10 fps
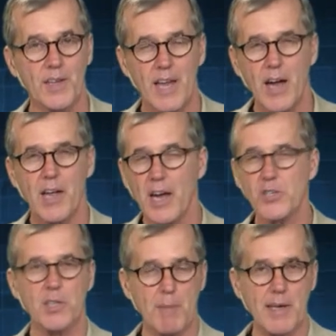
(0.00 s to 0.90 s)
like how you
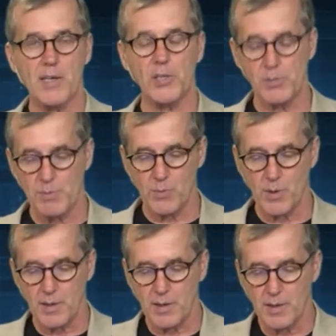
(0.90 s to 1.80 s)
actually make an instrument
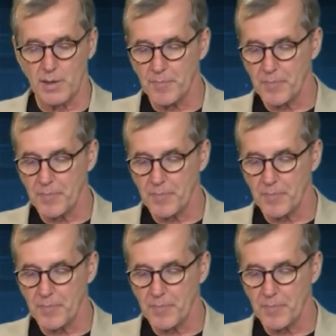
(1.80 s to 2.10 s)
work,